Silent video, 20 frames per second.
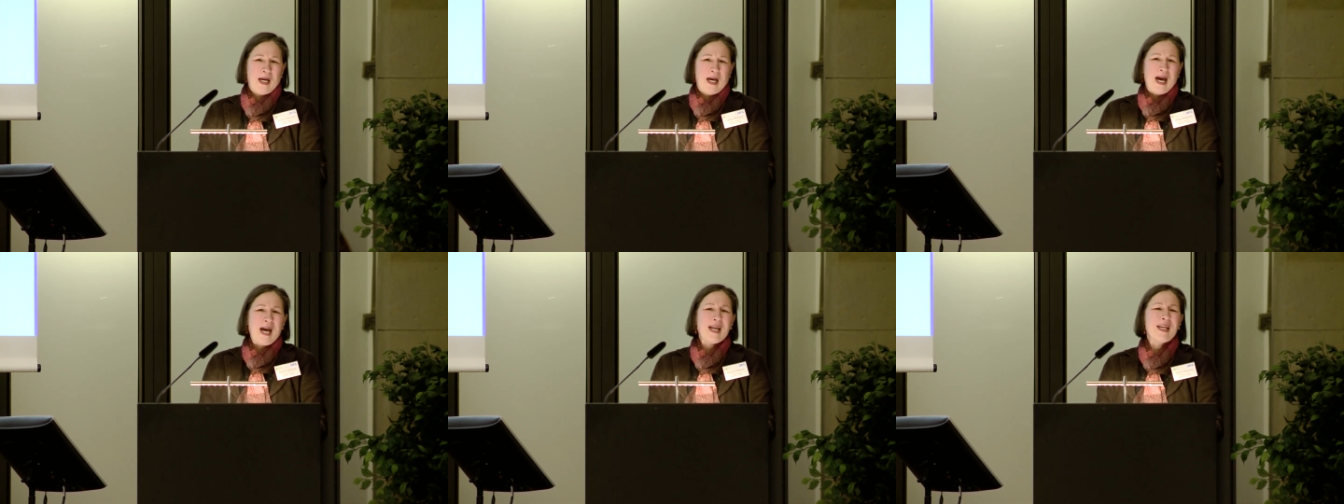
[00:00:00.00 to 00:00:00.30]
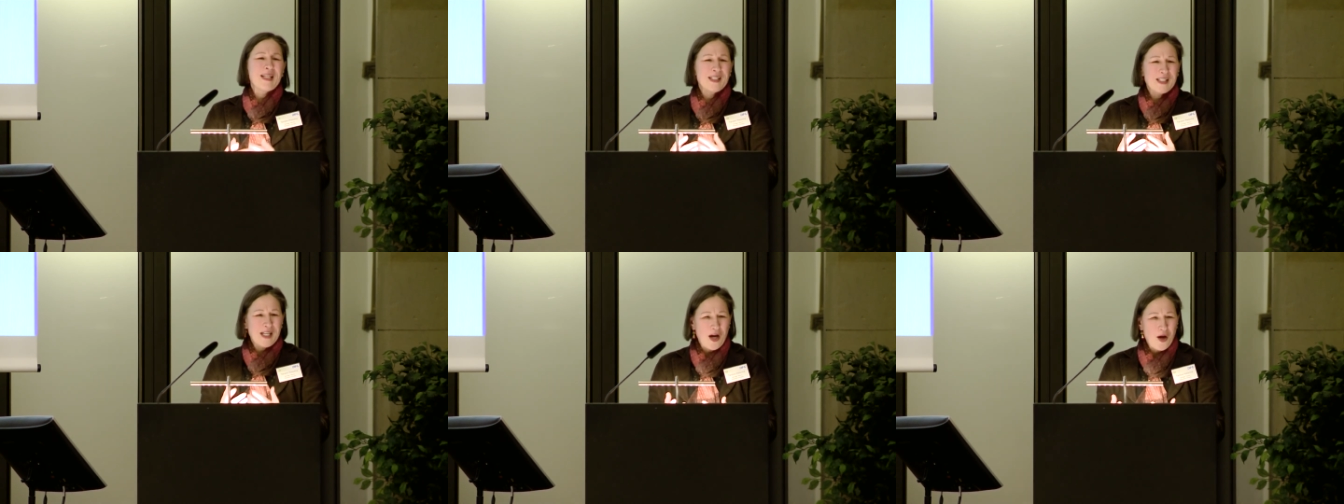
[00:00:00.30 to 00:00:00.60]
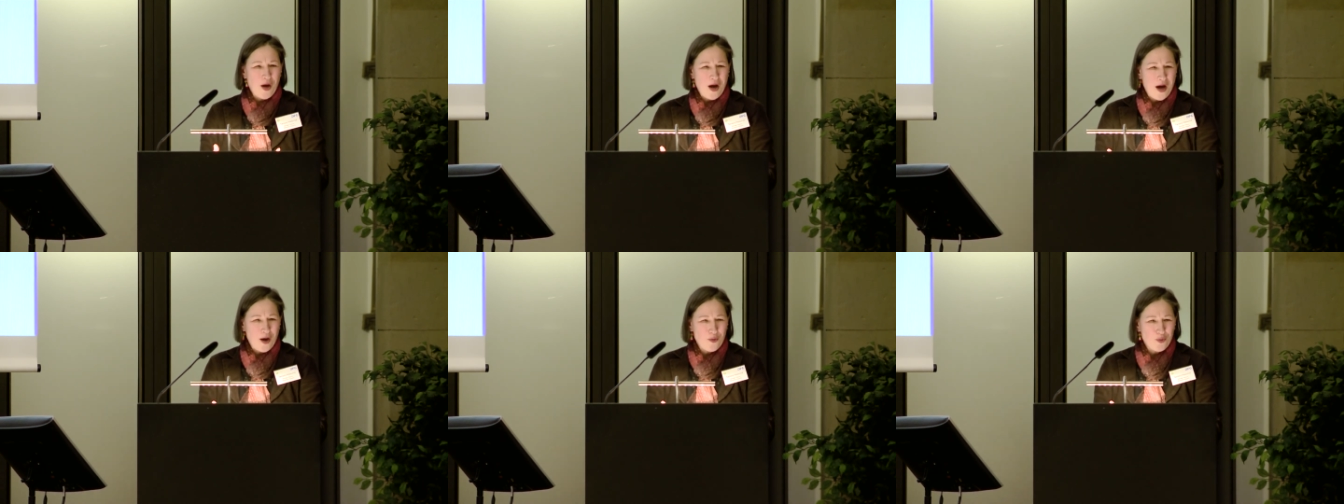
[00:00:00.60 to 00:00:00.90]
And that's how,
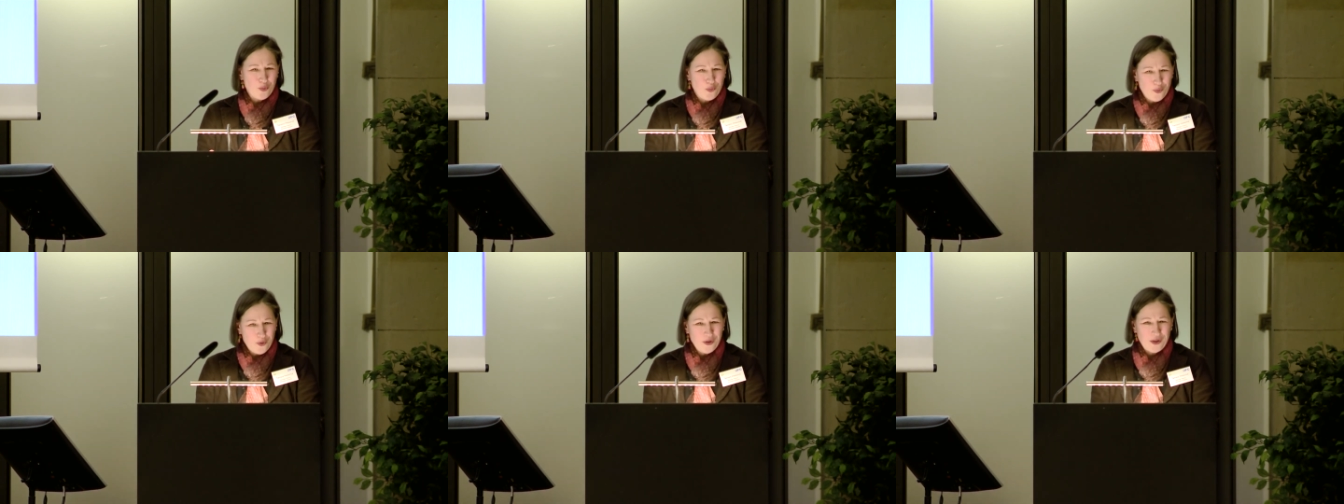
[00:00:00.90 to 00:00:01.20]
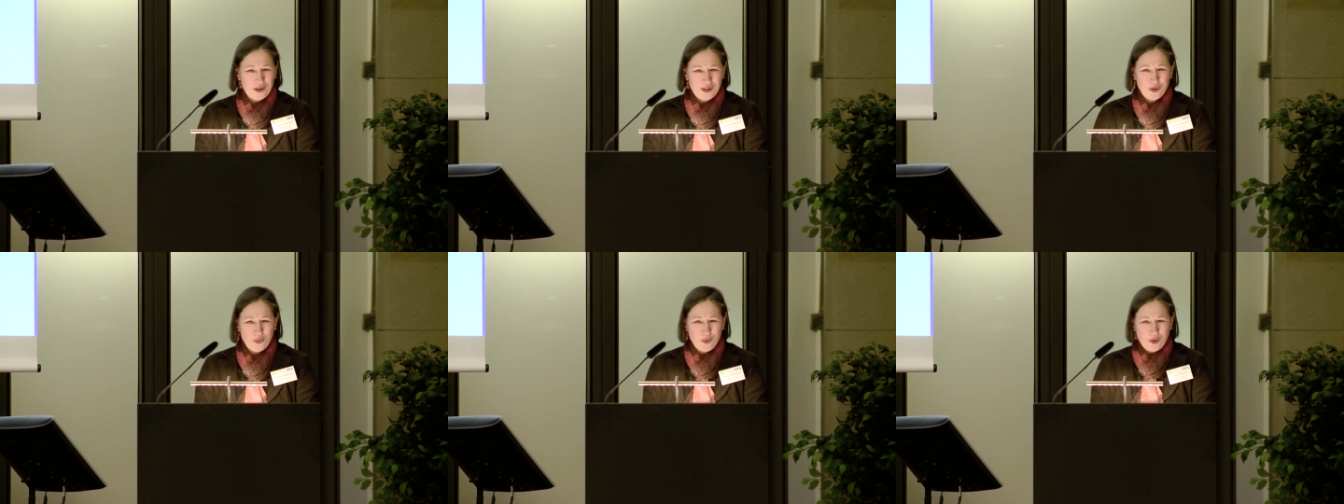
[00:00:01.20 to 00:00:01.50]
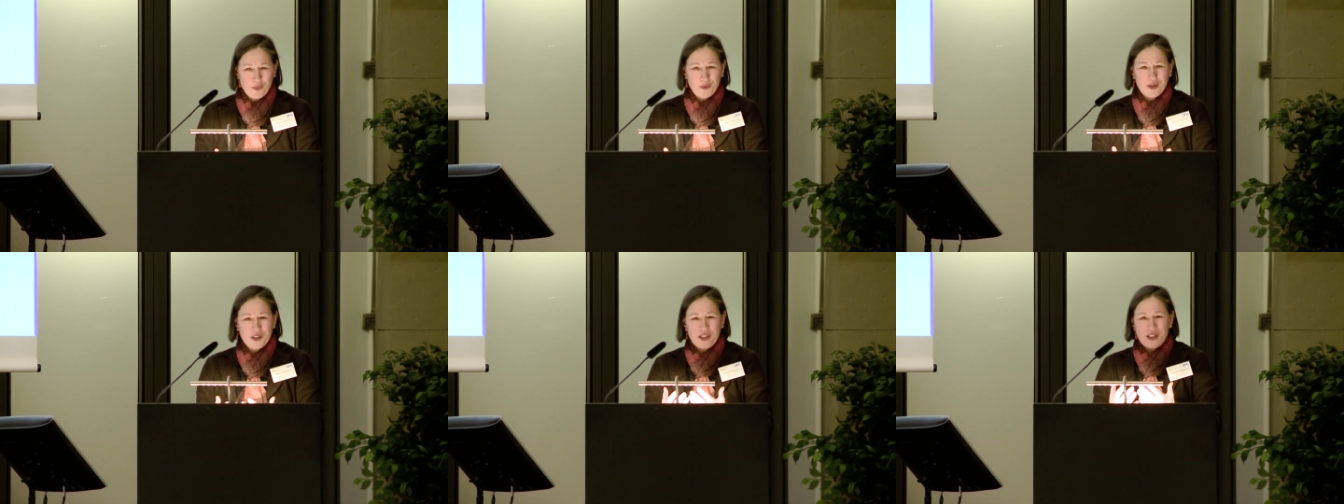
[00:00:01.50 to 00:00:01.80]
how it works.
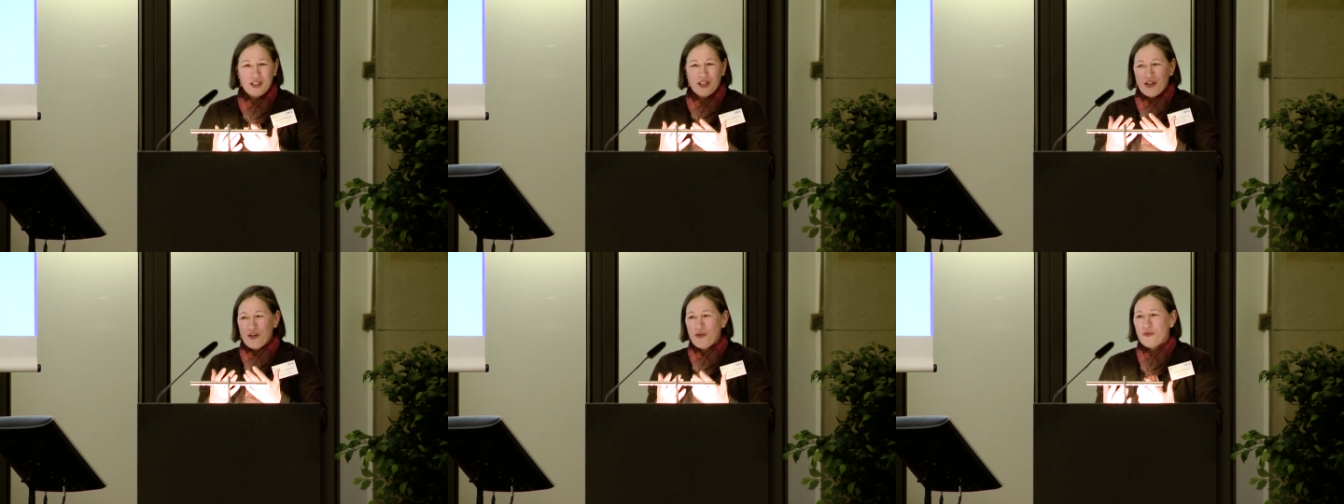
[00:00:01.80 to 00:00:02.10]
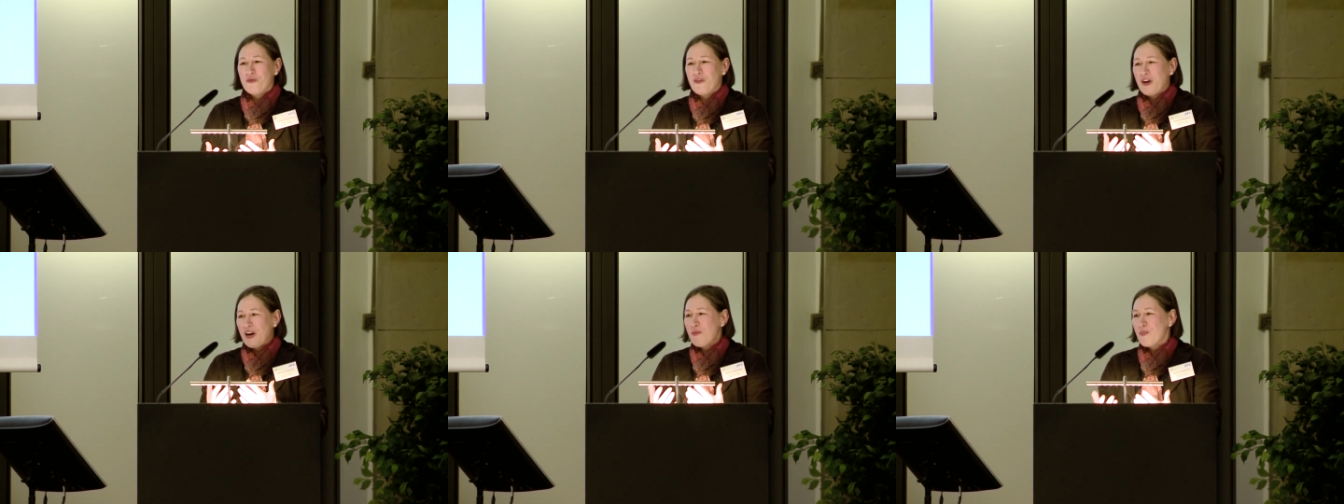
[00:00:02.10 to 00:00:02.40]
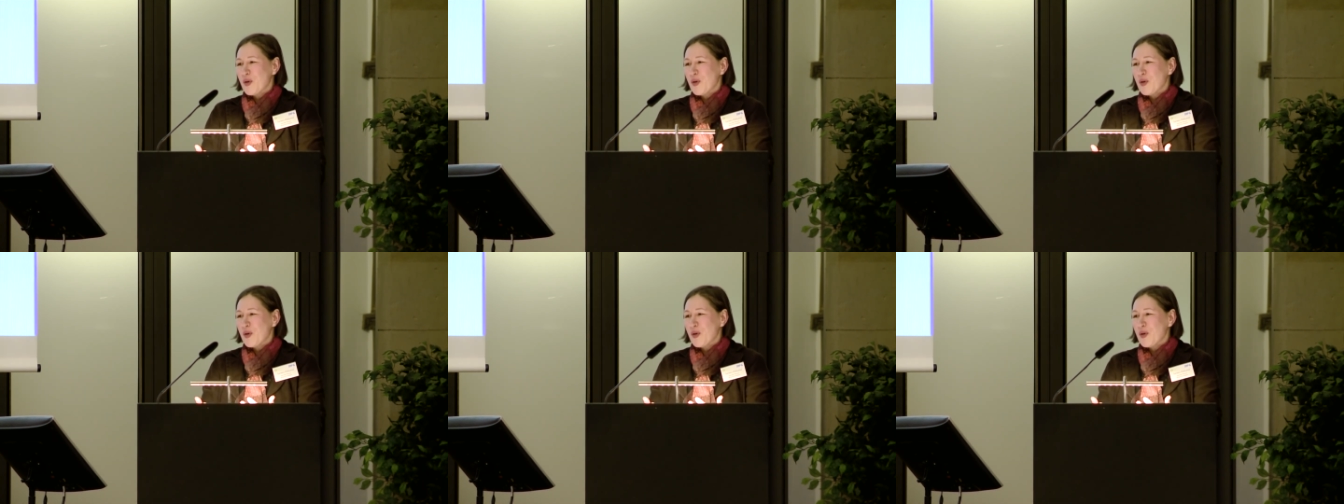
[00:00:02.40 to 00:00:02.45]
We, are still very